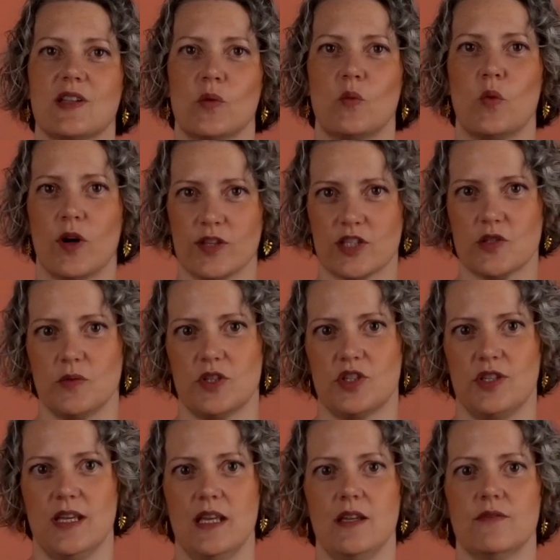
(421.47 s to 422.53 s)
that want to
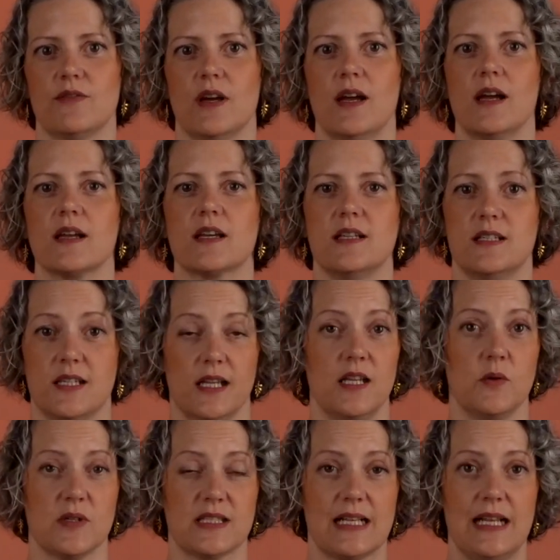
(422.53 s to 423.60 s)
achieve
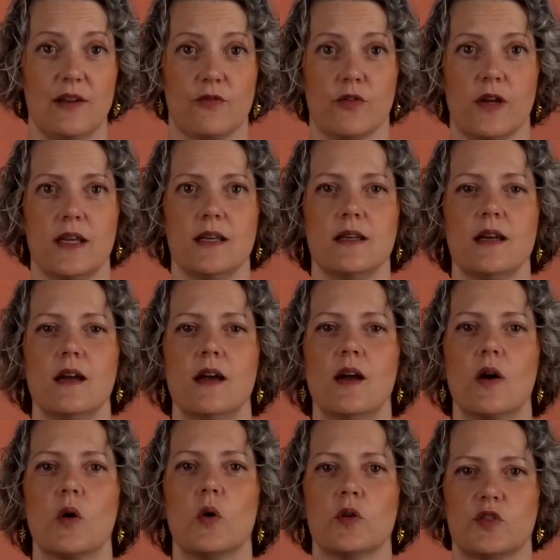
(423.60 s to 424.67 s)
continuous delivery
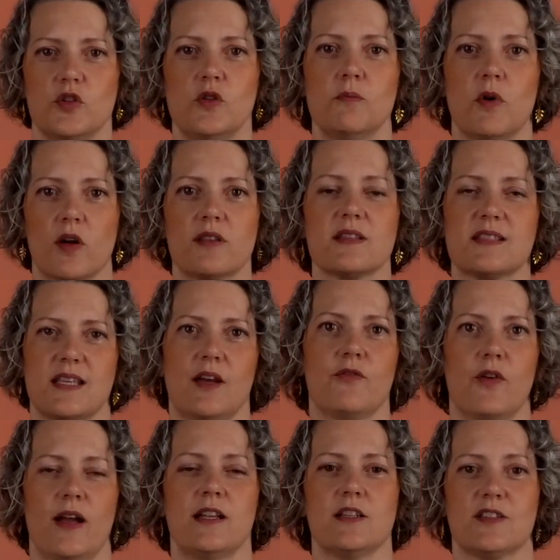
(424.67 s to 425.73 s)
or do modern
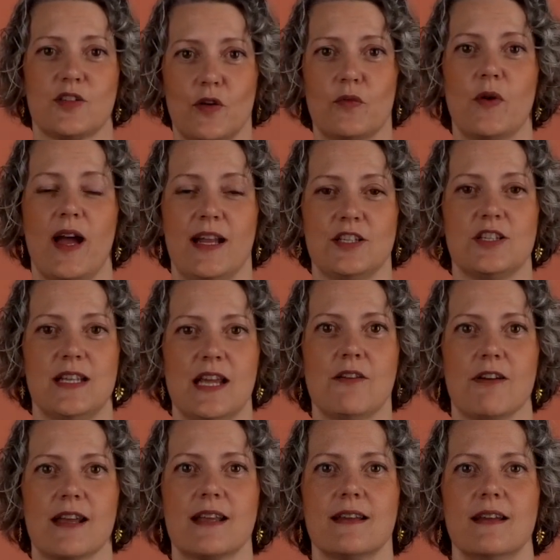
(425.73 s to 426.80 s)
software
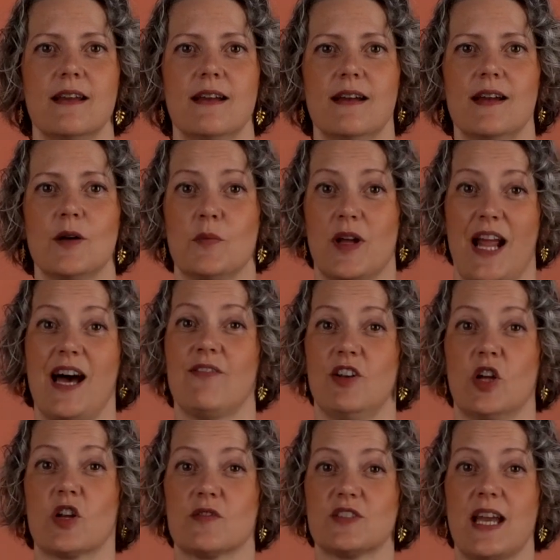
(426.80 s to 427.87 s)
engineering, but have a
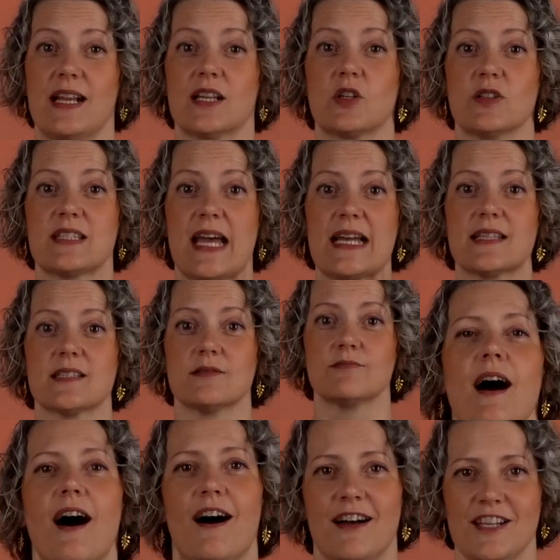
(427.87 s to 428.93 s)
lot of technical debt.
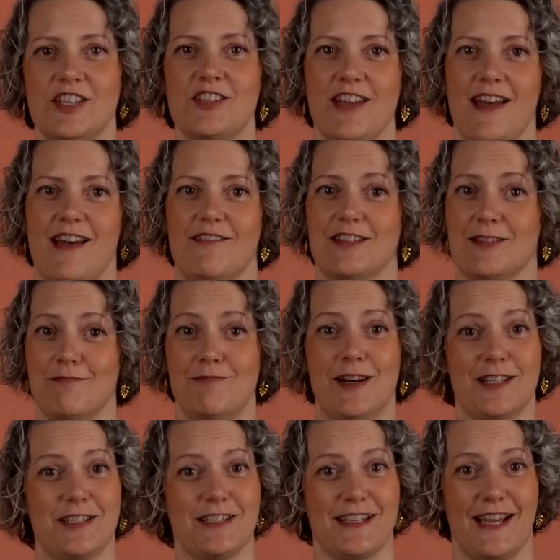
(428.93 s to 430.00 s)
I share as
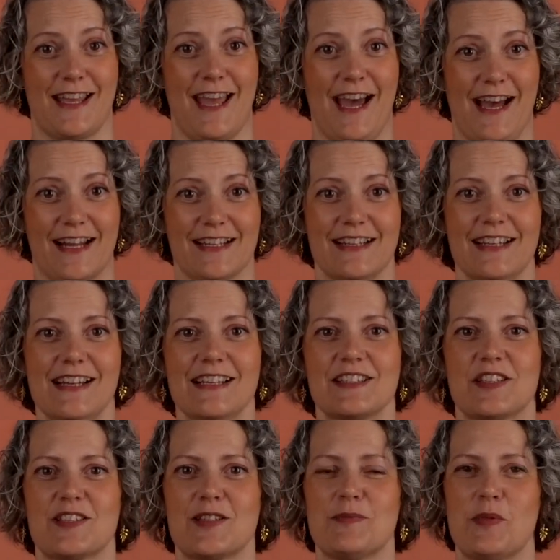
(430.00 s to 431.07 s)
much as I can
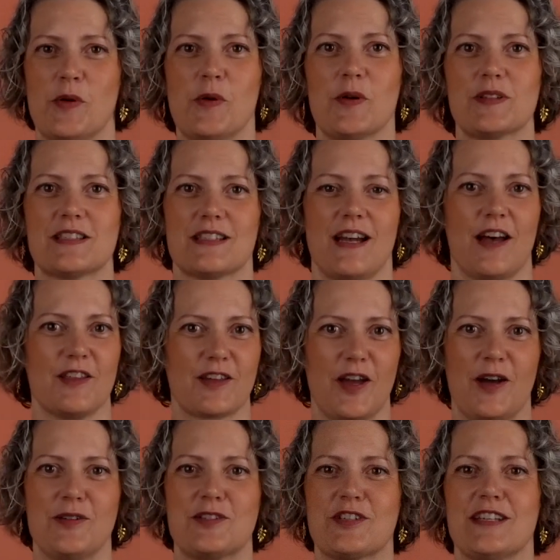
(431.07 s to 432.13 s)
to support other
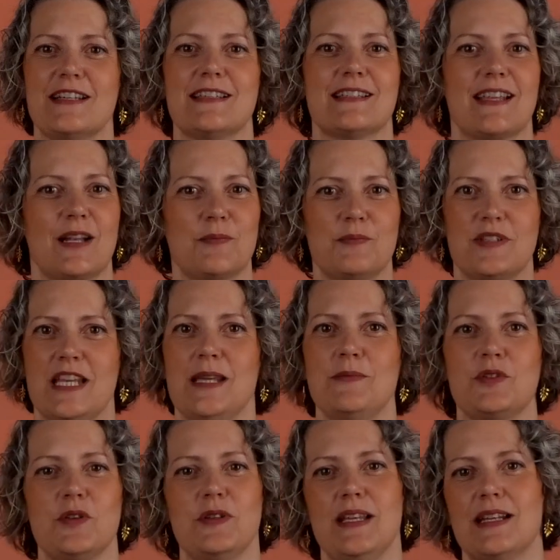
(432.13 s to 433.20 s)
coaches and
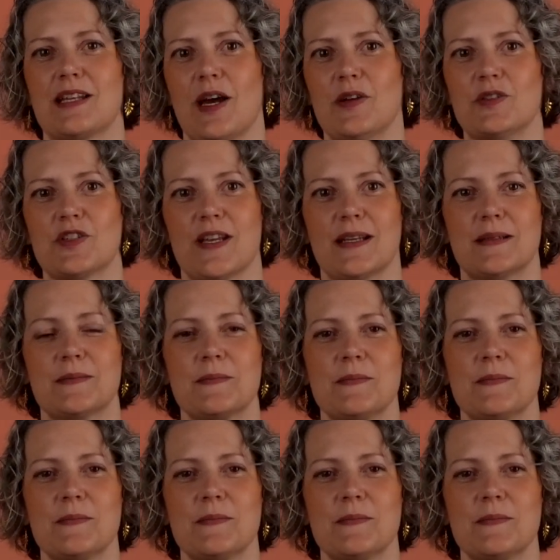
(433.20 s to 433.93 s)
teams who need coaching.